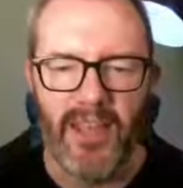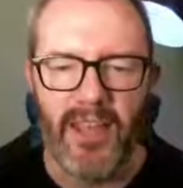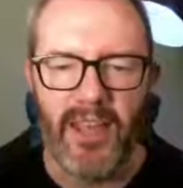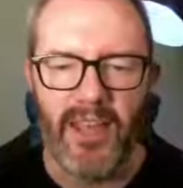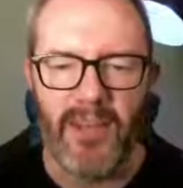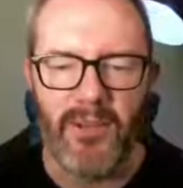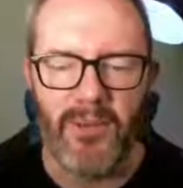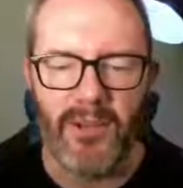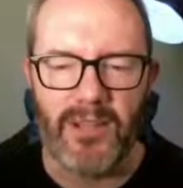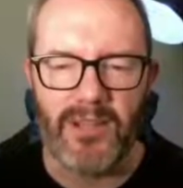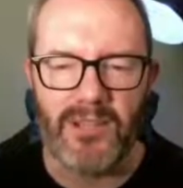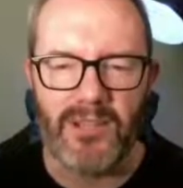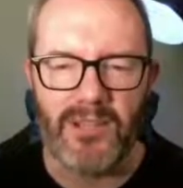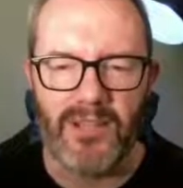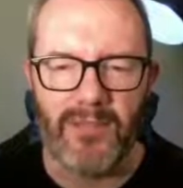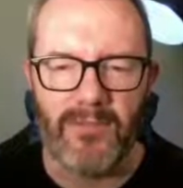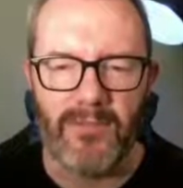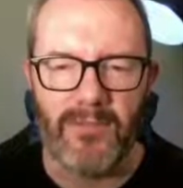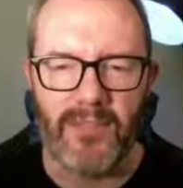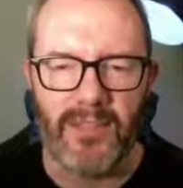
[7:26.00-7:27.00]
Anyway,
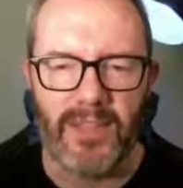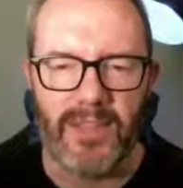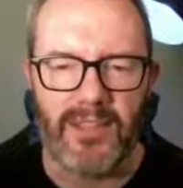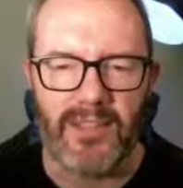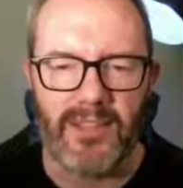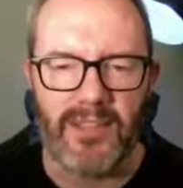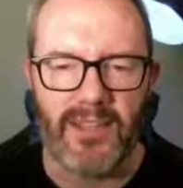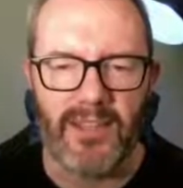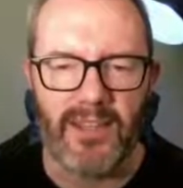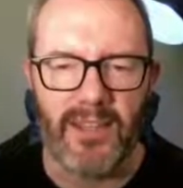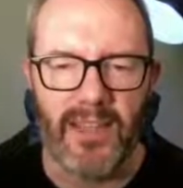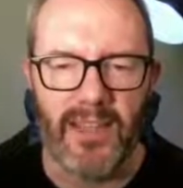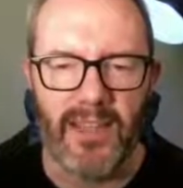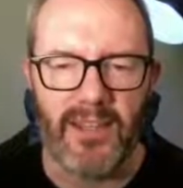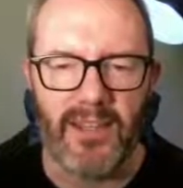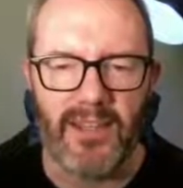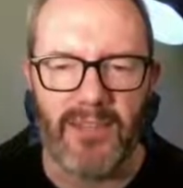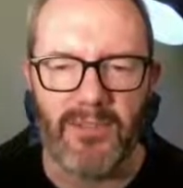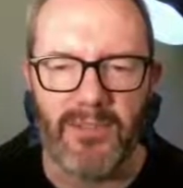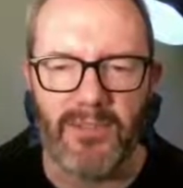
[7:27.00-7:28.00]
Silva gets it again.
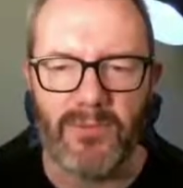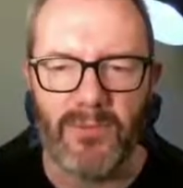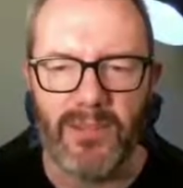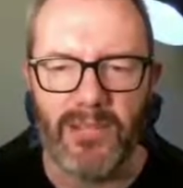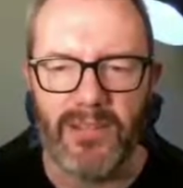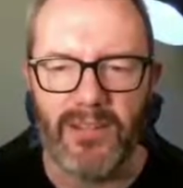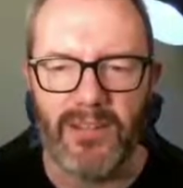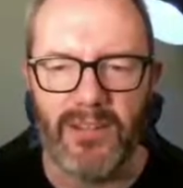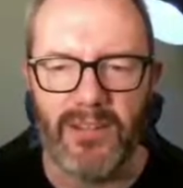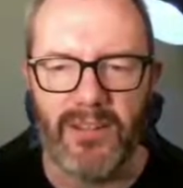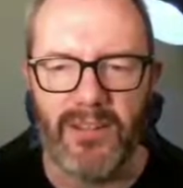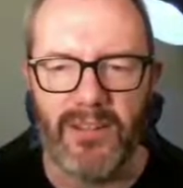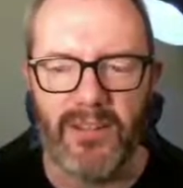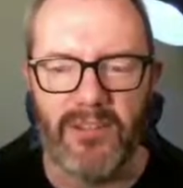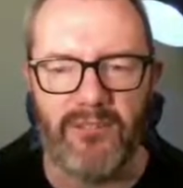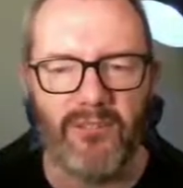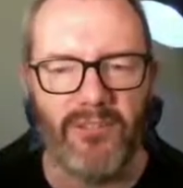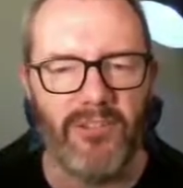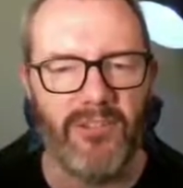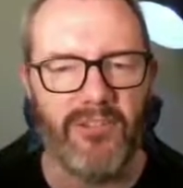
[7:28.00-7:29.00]
He swings in another
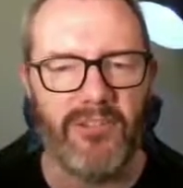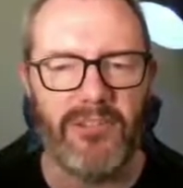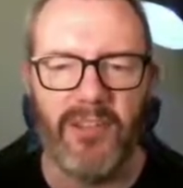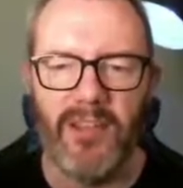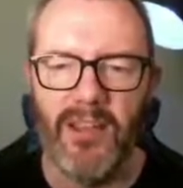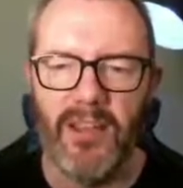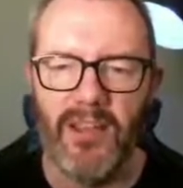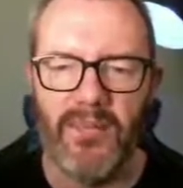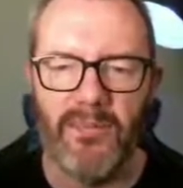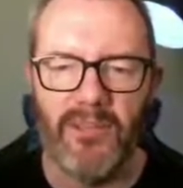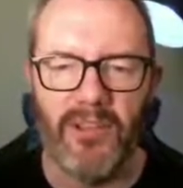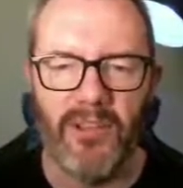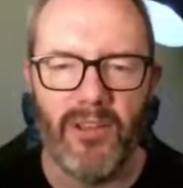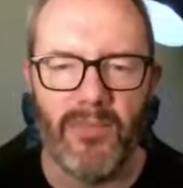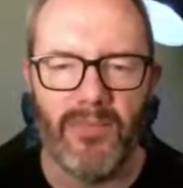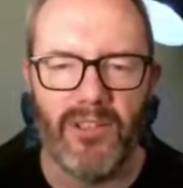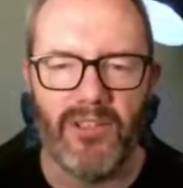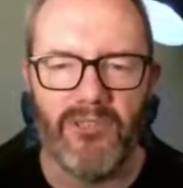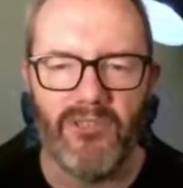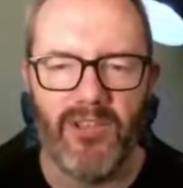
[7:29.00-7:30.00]
cross. Carbon
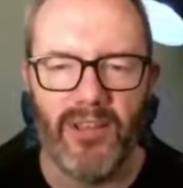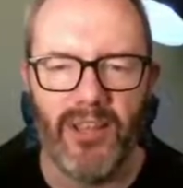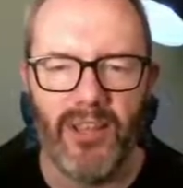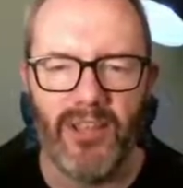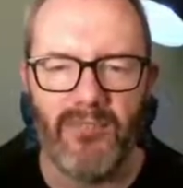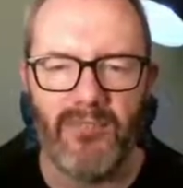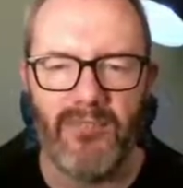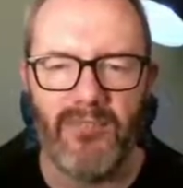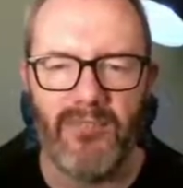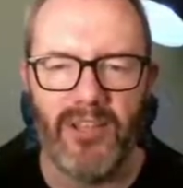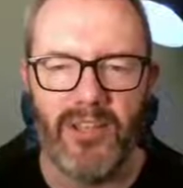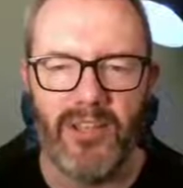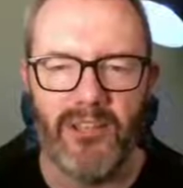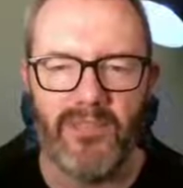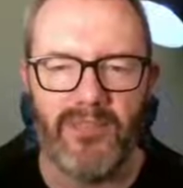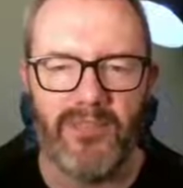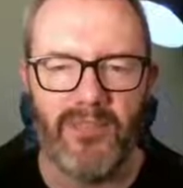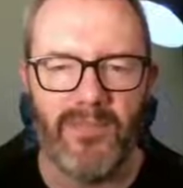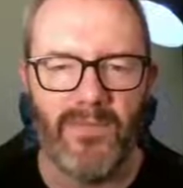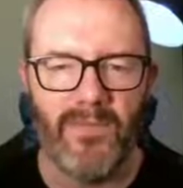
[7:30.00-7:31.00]
copy straight out to
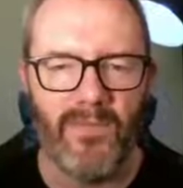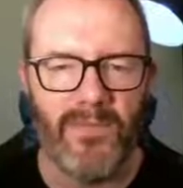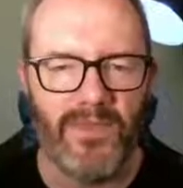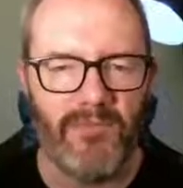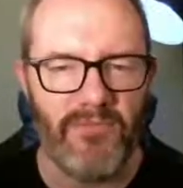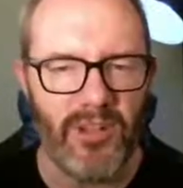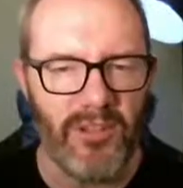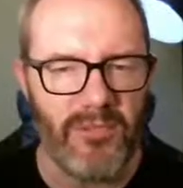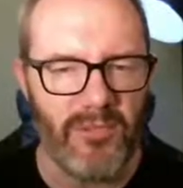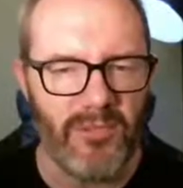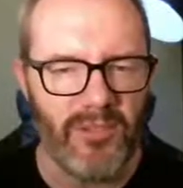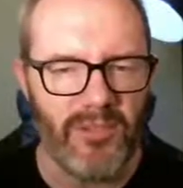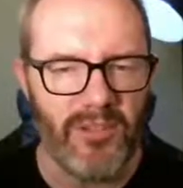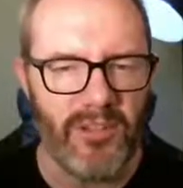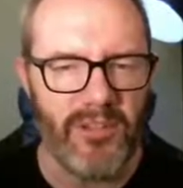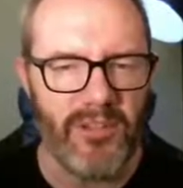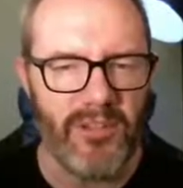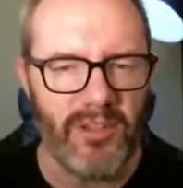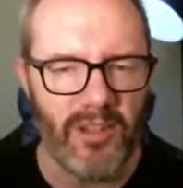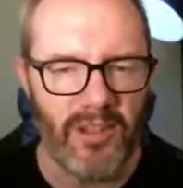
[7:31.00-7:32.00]
Reguilson. Real
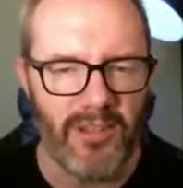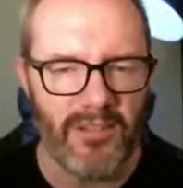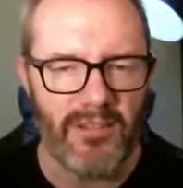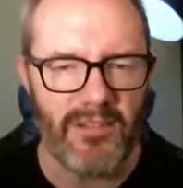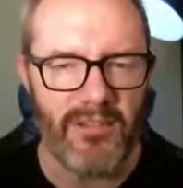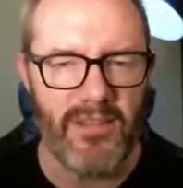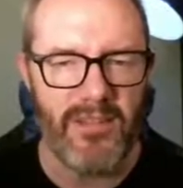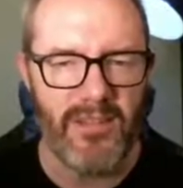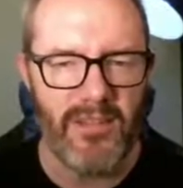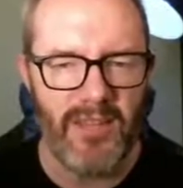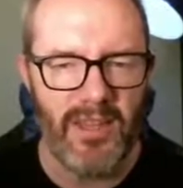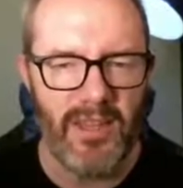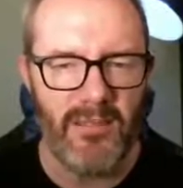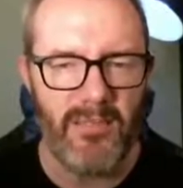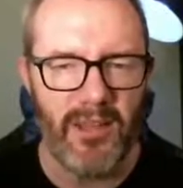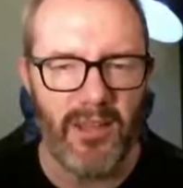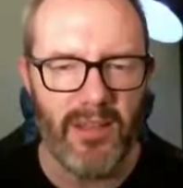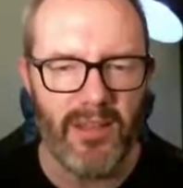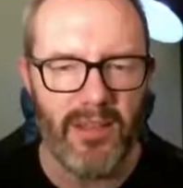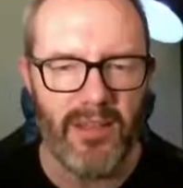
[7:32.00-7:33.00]
Madrid, they are sitting deep,
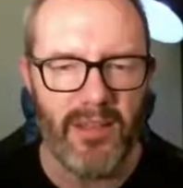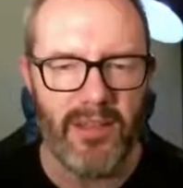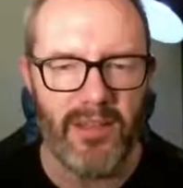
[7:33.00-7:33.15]
aren't they?